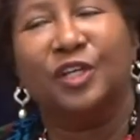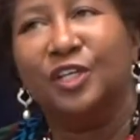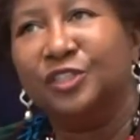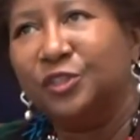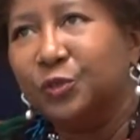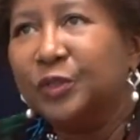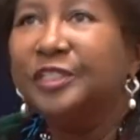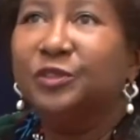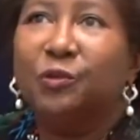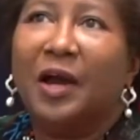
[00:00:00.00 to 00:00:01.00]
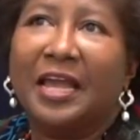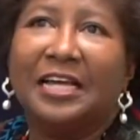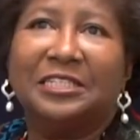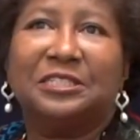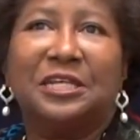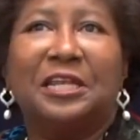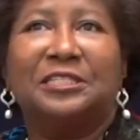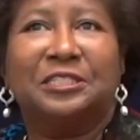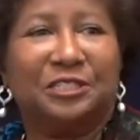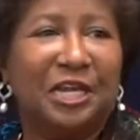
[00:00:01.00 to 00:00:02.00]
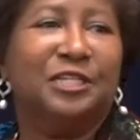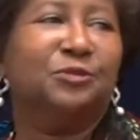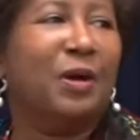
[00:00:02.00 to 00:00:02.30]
is the reason why I decided to change